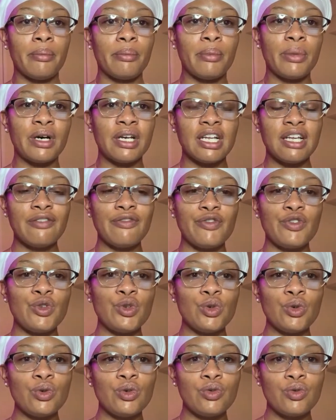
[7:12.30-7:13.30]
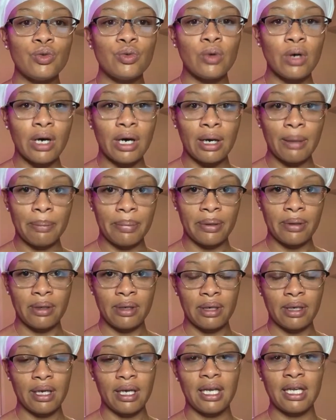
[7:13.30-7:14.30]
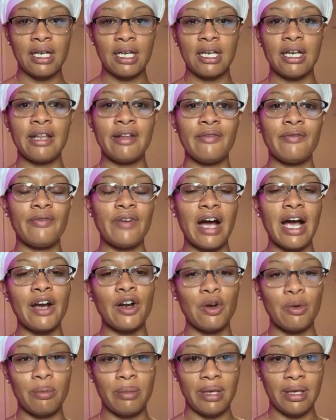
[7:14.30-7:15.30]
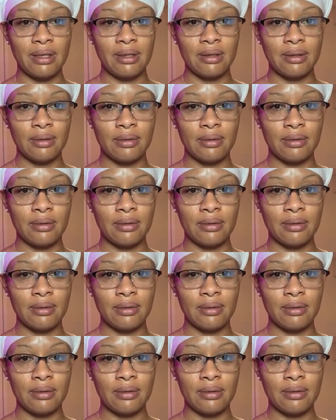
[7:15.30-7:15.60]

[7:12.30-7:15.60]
But if you grew up in an environment